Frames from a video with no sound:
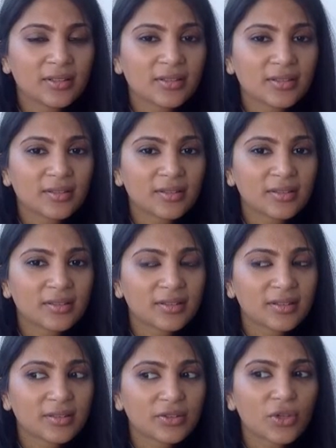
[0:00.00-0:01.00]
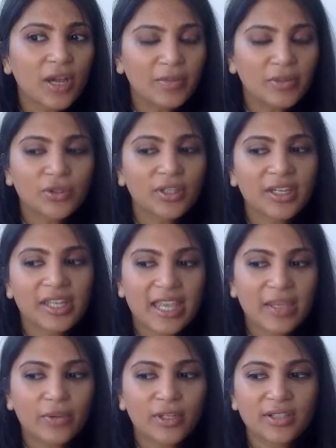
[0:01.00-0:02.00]
So I'm sure the
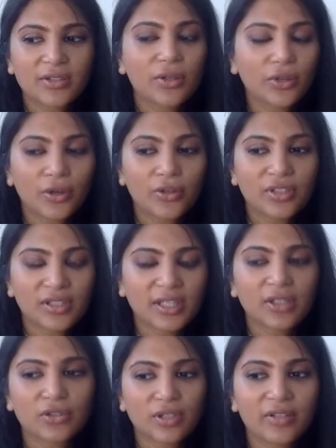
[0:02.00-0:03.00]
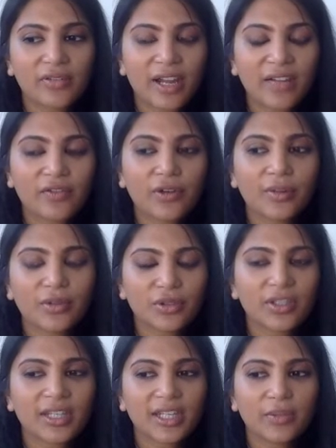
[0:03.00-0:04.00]
keyword is not coaches that you're trying to rank for. I'm sure
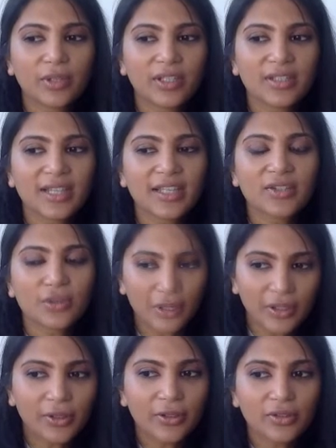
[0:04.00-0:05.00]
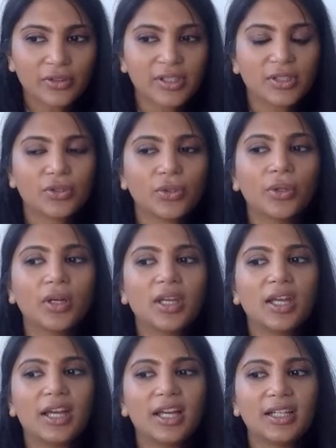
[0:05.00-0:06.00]
the keyword is like soccer coaches or
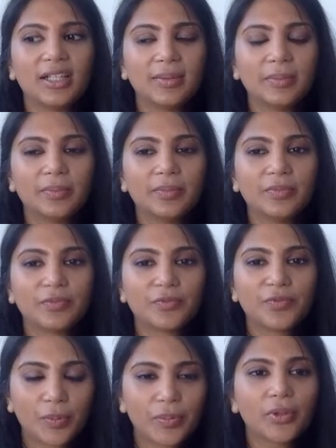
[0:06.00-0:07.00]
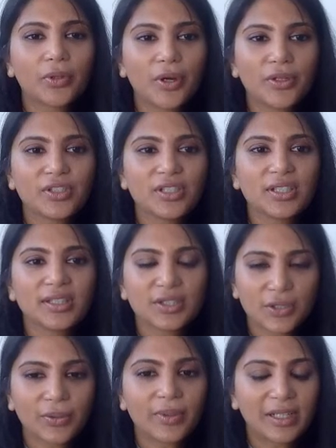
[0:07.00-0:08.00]
football coaches.
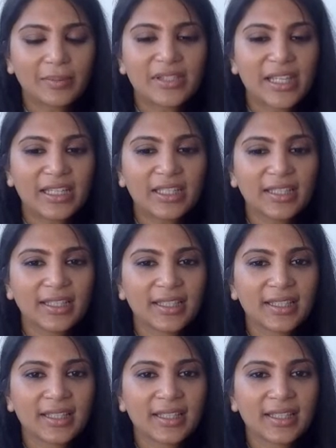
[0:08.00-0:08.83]
You know what I'm saying?